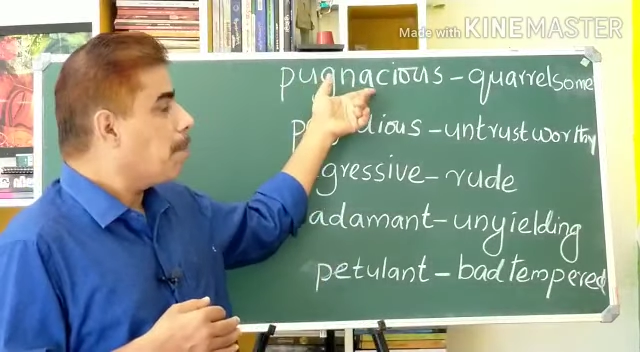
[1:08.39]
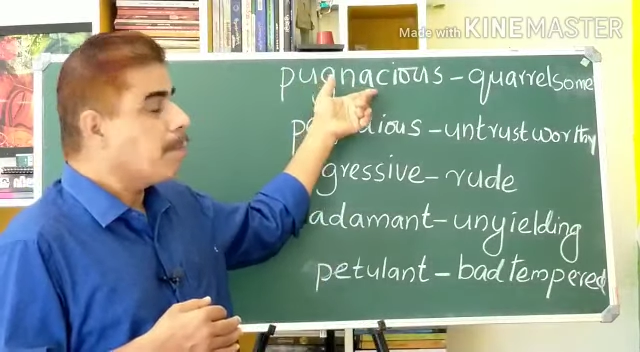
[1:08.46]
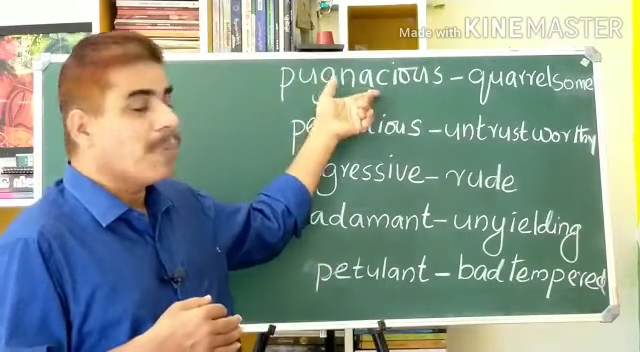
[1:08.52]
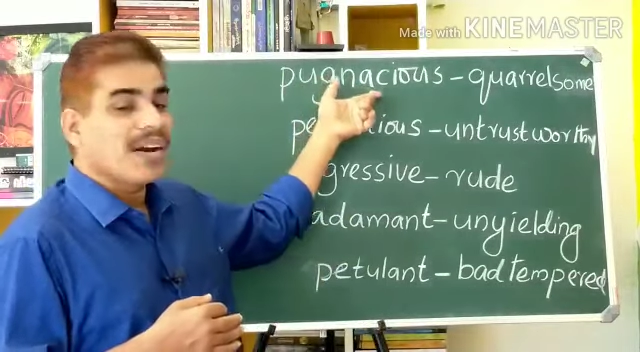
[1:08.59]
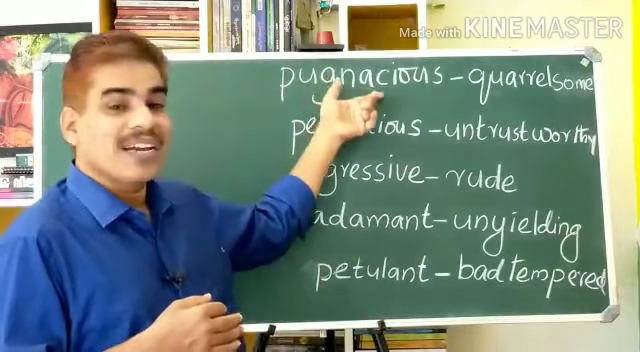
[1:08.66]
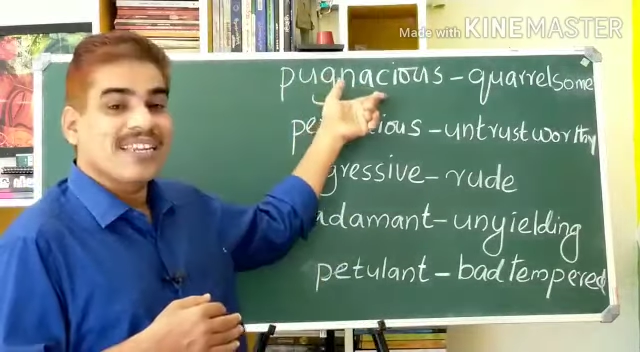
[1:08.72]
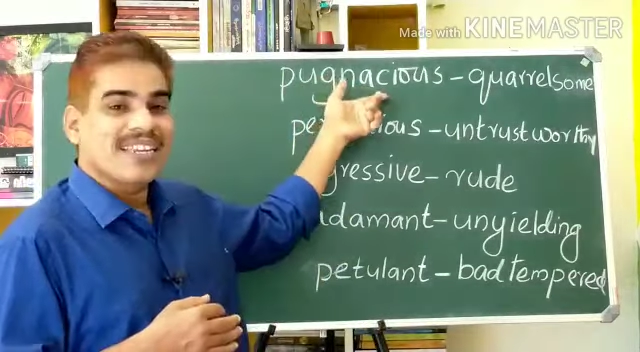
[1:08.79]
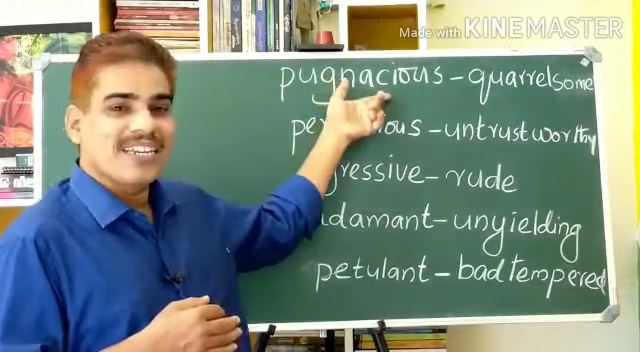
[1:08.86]

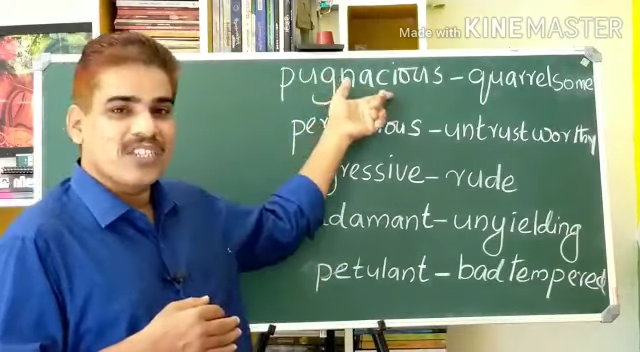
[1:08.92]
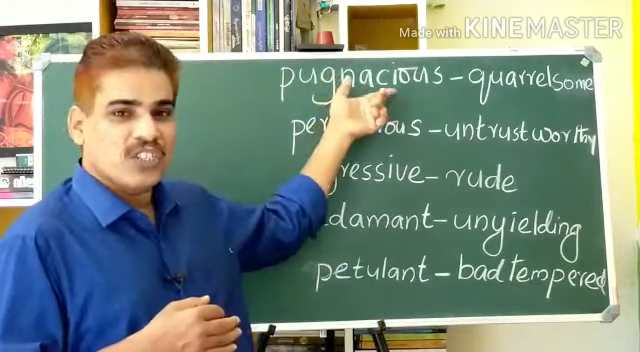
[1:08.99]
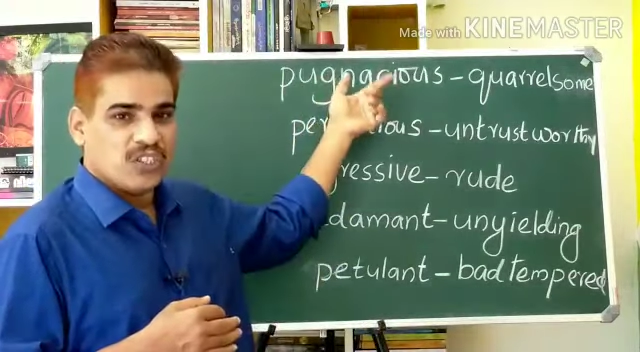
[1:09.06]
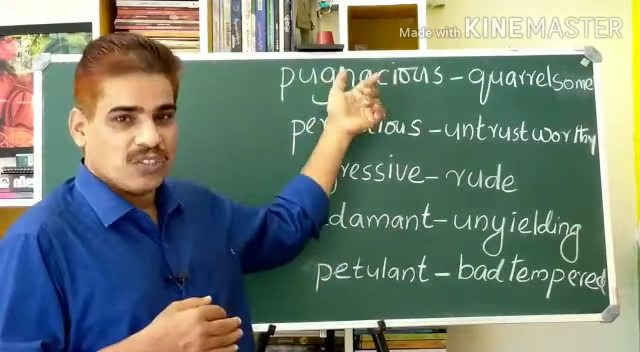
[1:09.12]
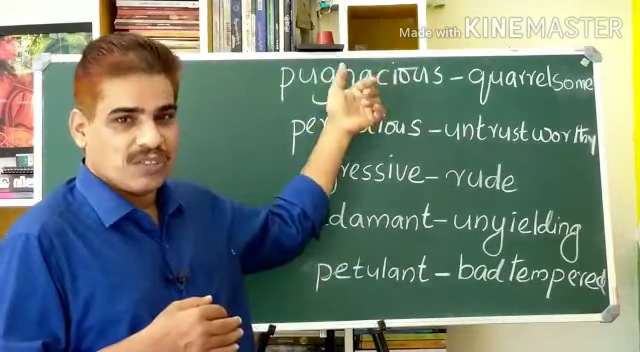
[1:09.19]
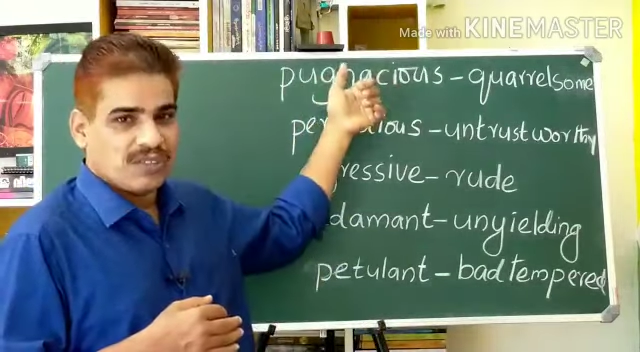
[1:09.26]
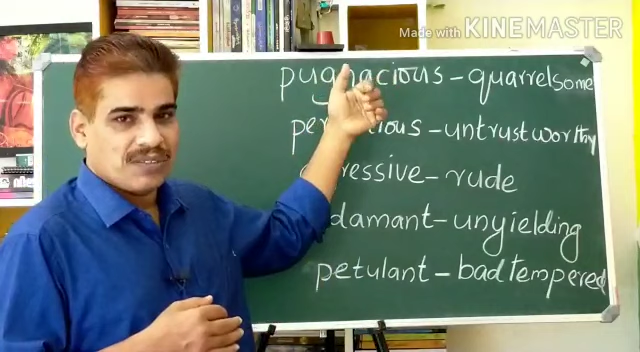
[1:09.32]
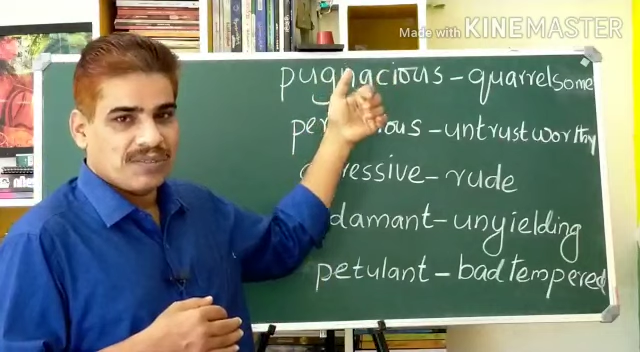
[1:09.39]

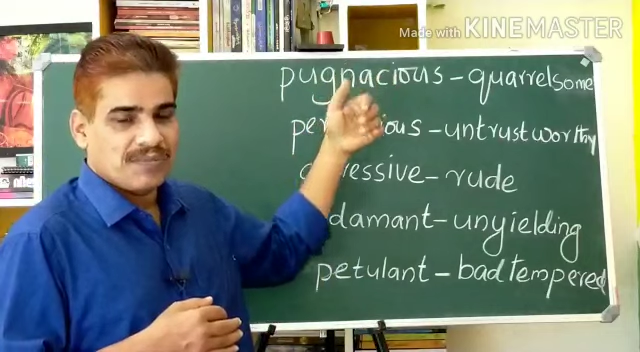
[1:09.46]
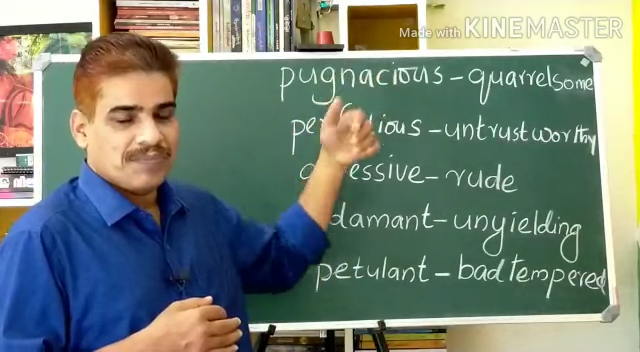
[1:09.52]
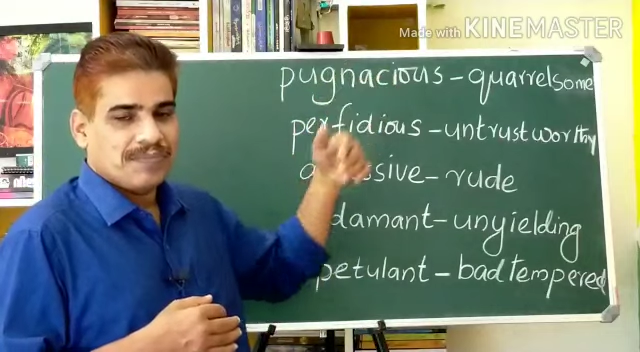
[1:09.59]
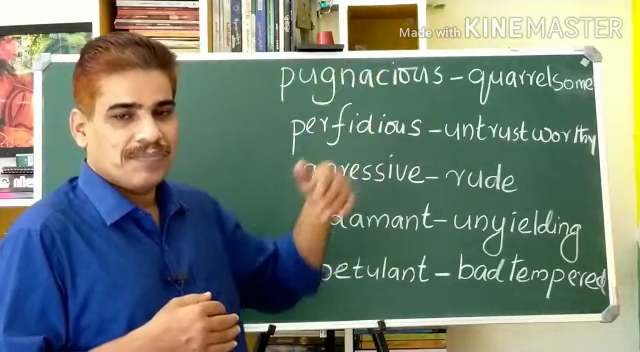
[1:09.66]
pugnacious,